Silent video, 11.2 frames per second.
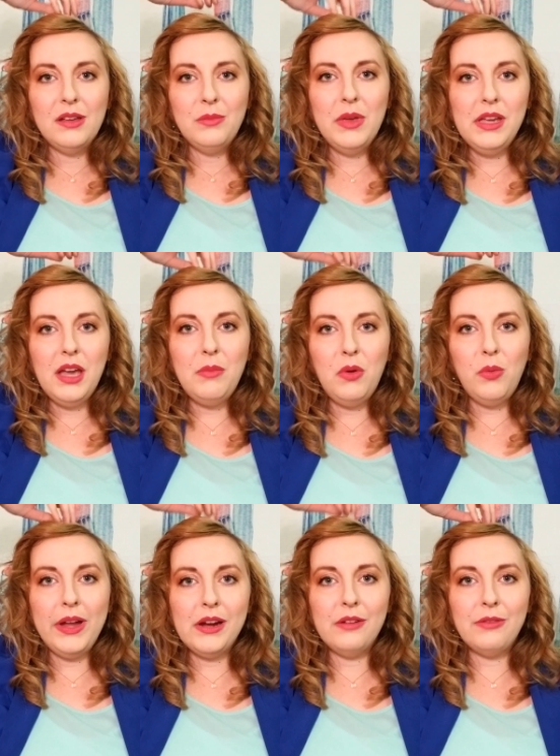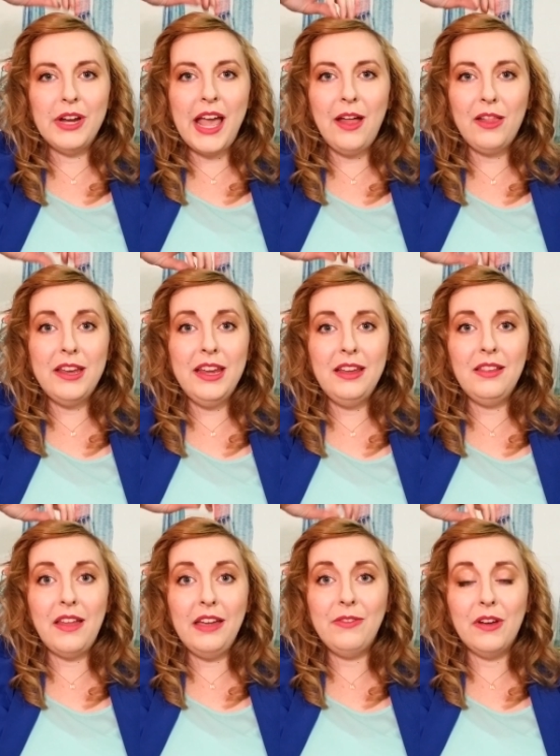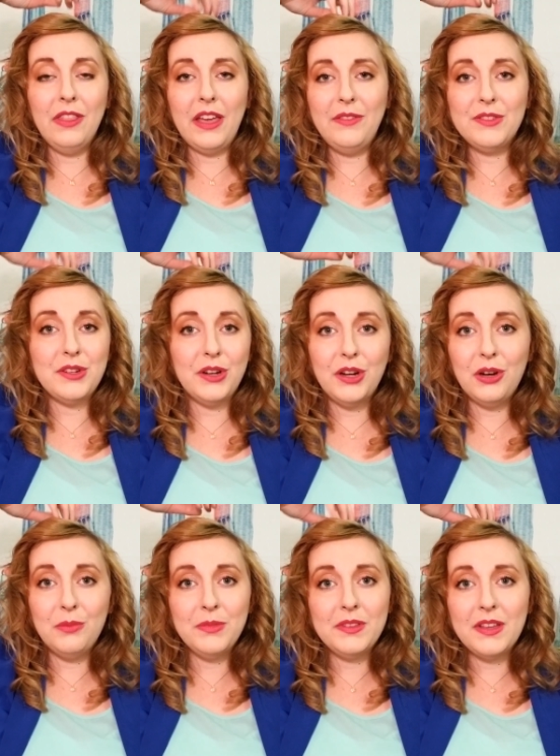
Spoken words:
become aware of reality, life on life's terms,